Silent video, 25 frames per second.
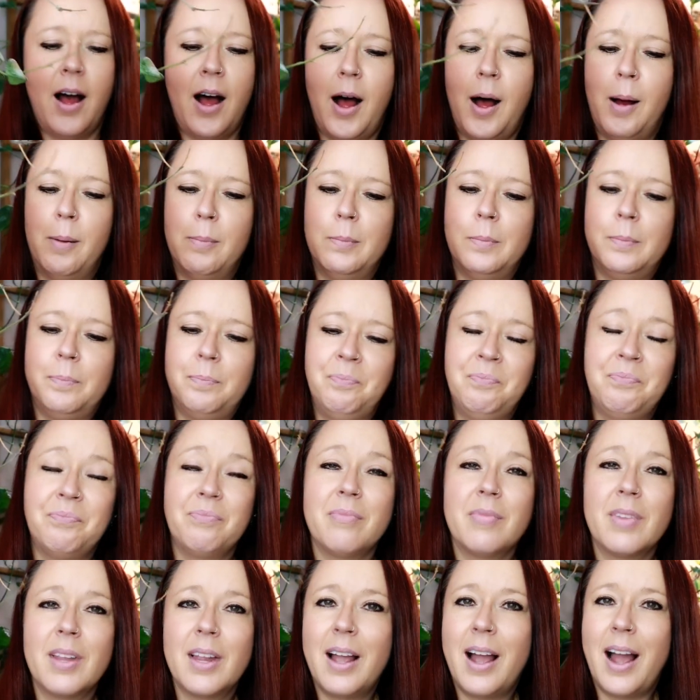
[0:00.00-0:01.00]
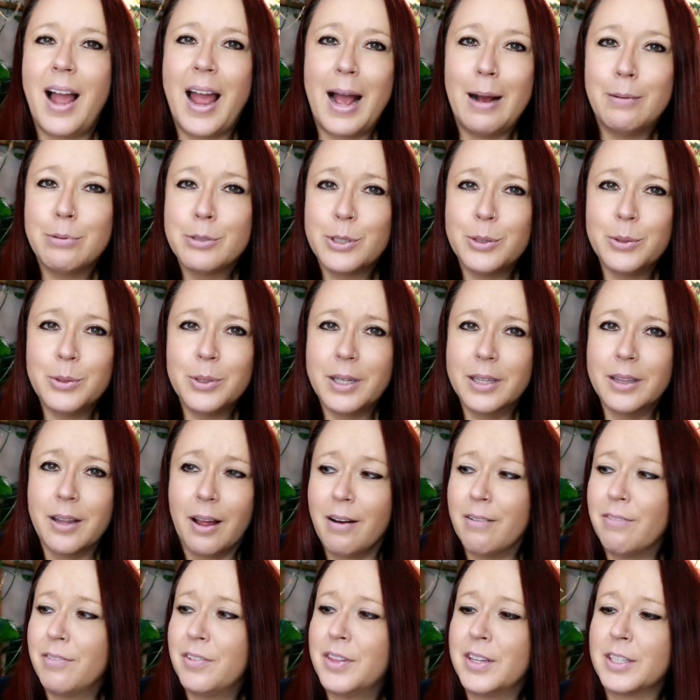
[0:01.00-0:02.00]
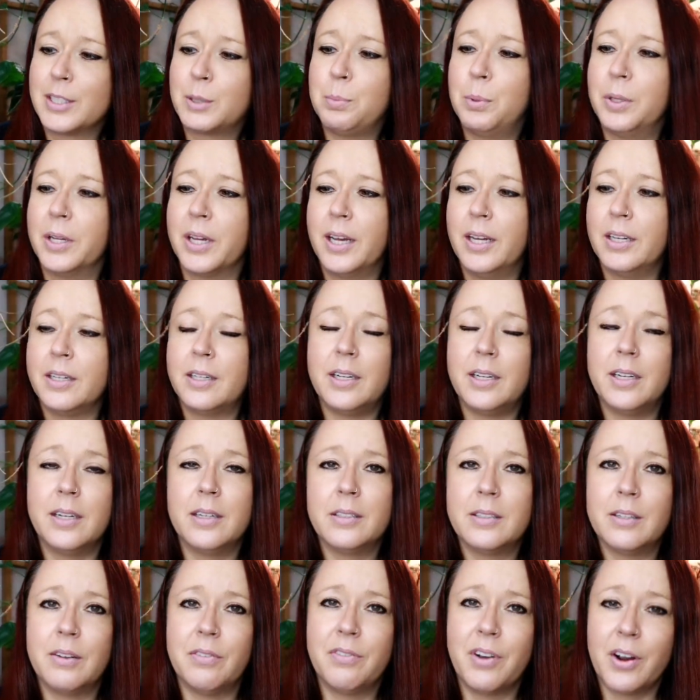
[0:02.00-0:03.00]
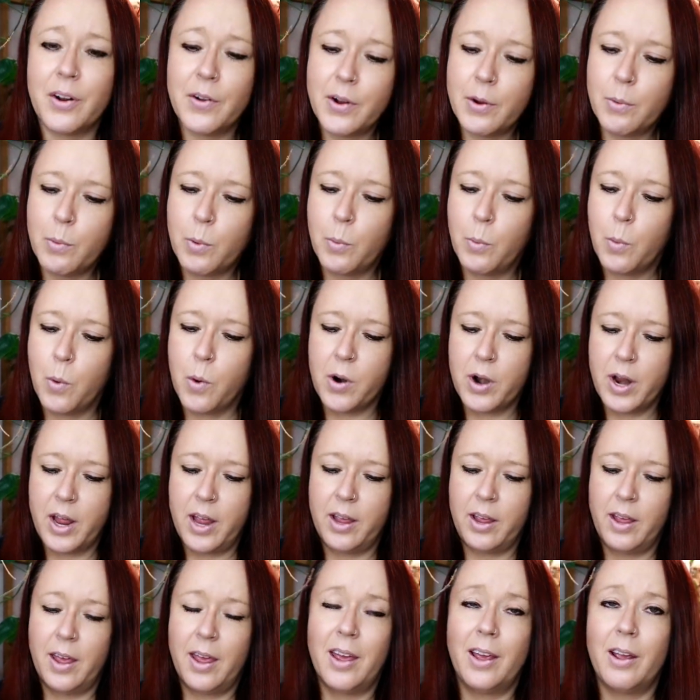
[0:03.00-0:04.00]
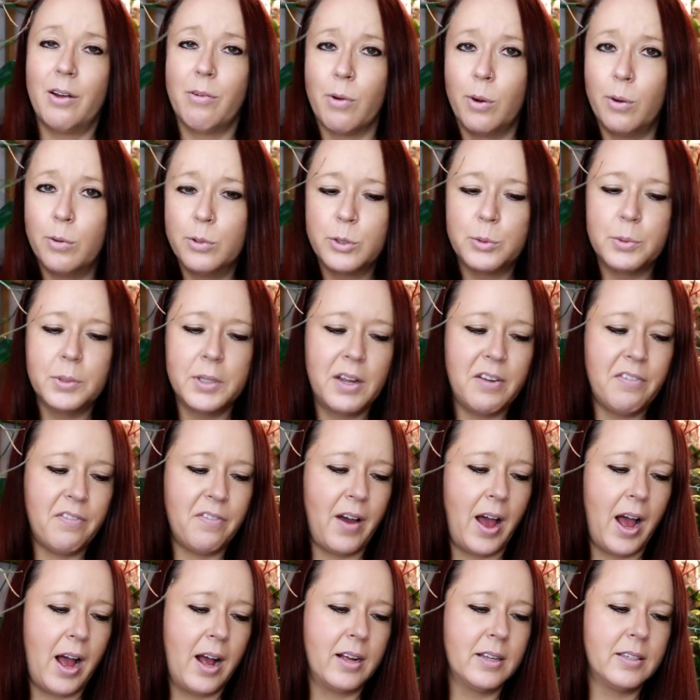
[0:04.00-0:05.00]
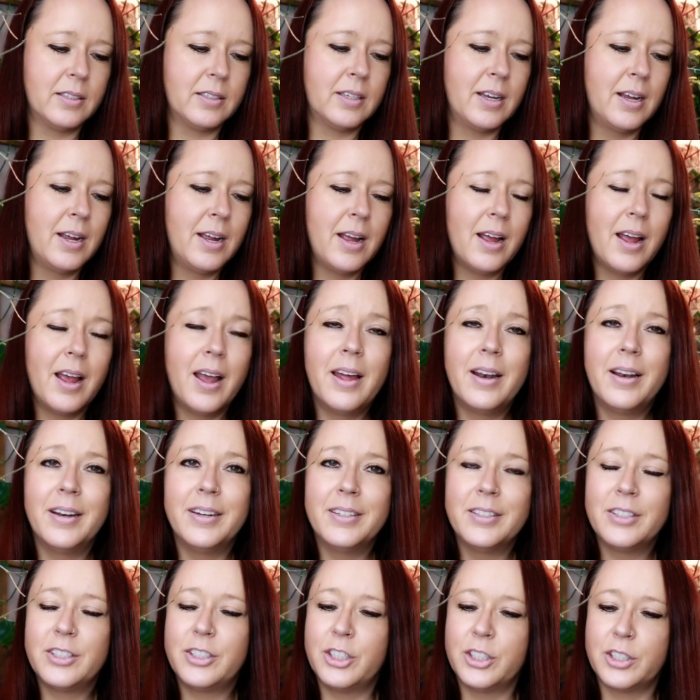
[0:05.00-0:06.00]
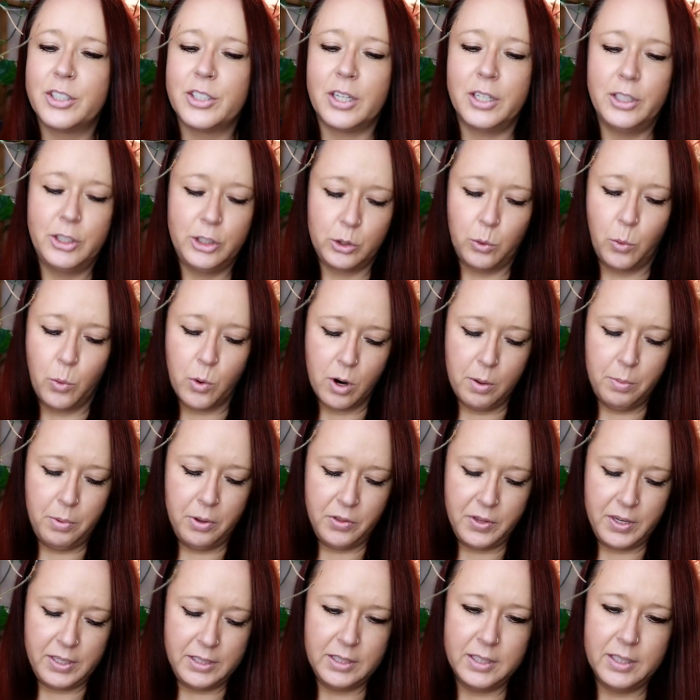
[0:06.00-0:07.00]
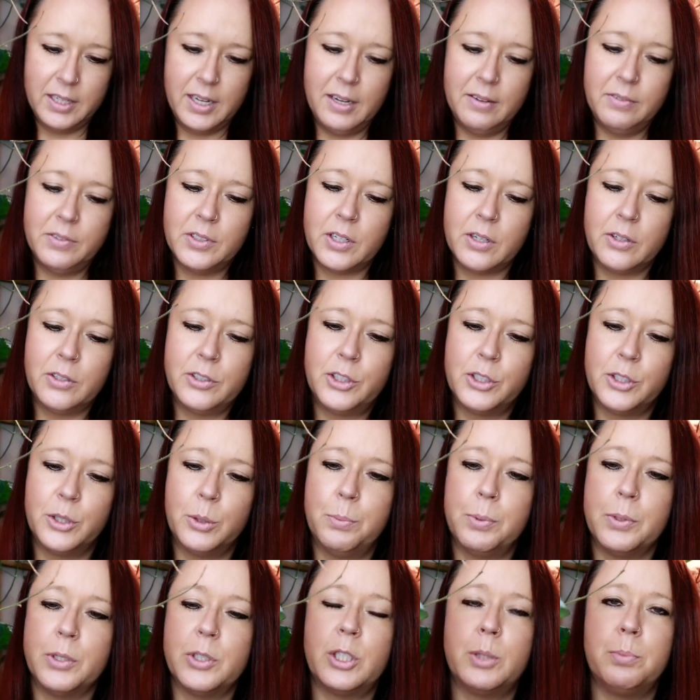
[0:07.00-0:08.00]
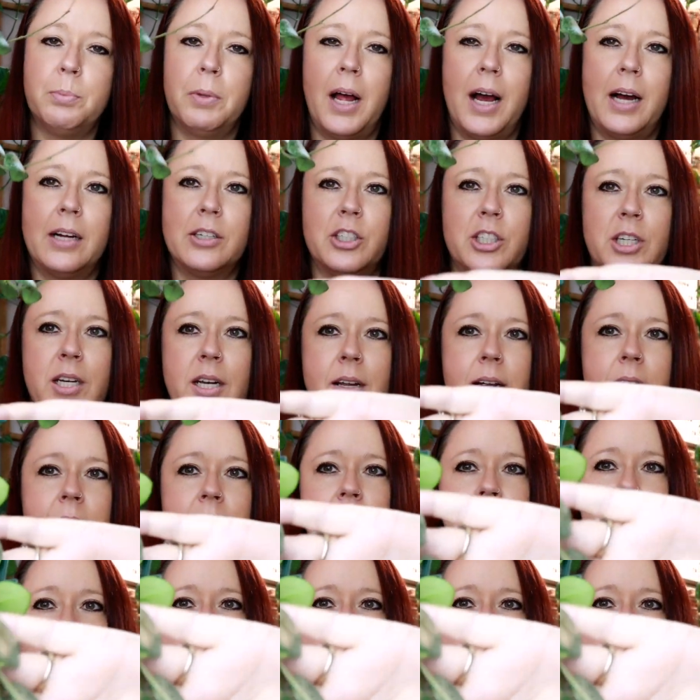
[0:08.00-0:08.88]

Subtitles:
I absolutely love this plant. It is very rewarding. It grows really fast and it is just adorable. These leaves are super splashy.